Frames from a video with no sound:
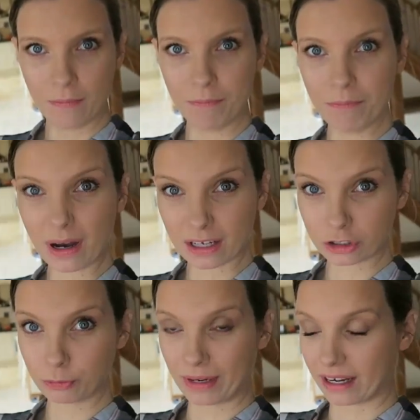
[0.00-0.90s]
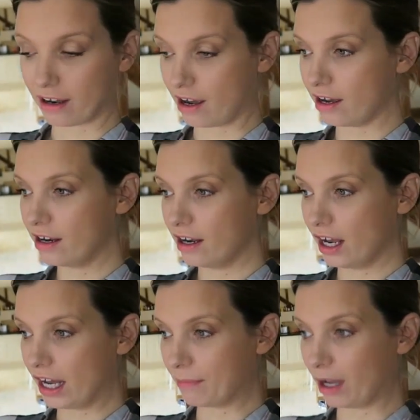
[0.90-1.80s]
much bigger.
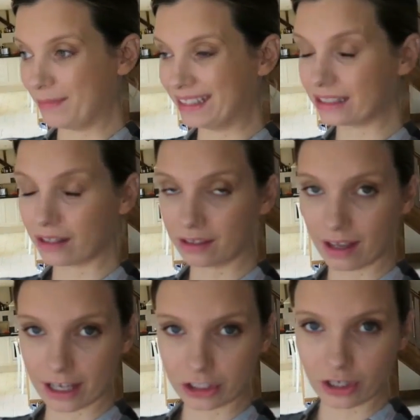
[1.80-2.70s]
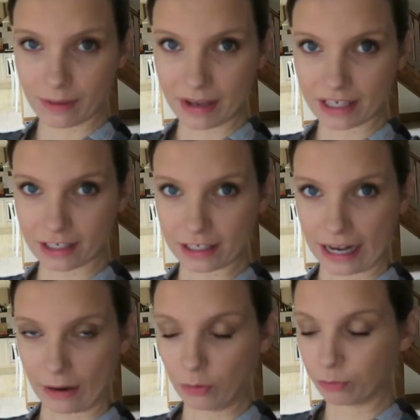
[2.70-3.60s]
I'm into the third trimester
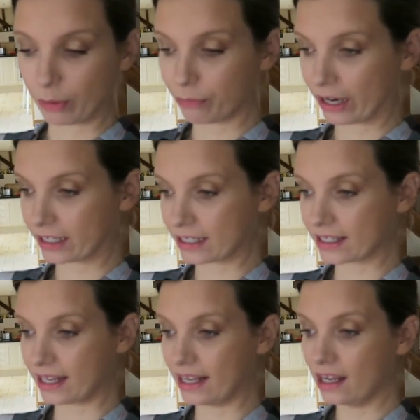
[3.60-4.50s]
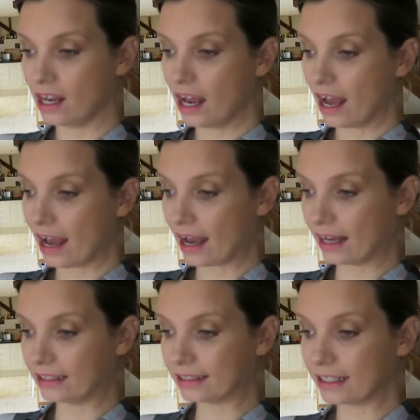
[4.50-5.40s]
now with my pregnancy,
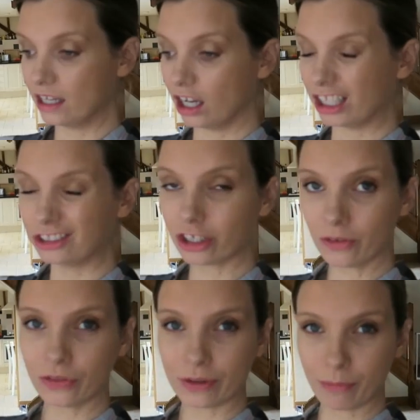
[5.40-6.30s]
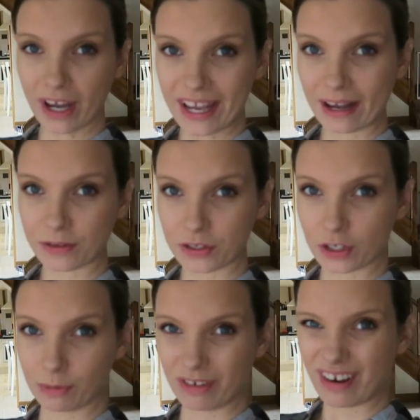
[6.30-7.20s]
and I don't think my house
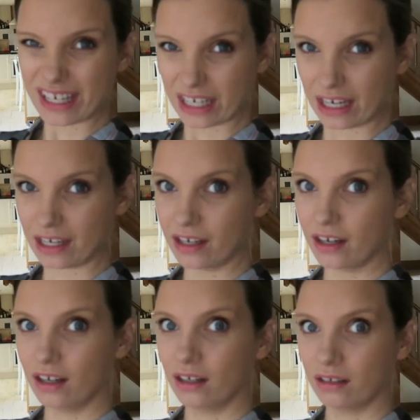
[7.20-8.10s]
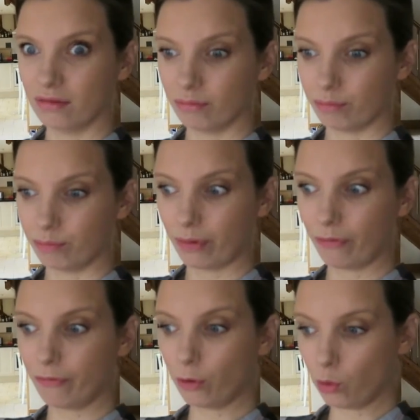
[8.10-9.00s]
is going to be ready
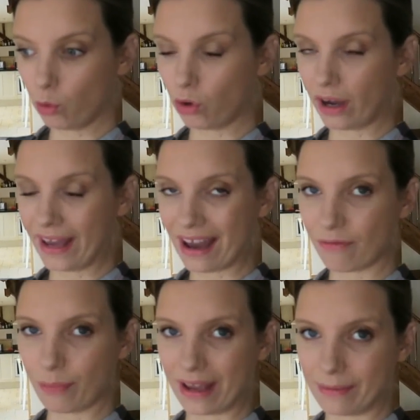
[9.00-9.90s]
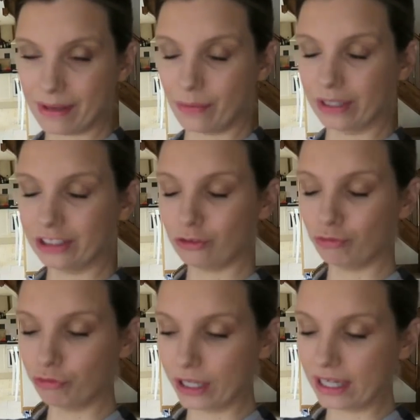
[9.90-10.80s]
before I have the baby, which
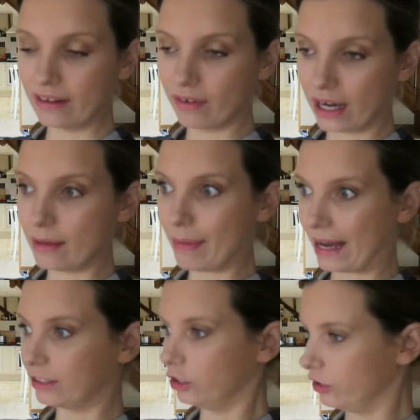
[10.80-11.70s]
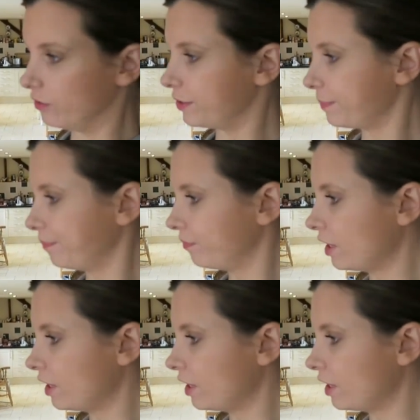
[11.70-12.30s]
is really, really bad news.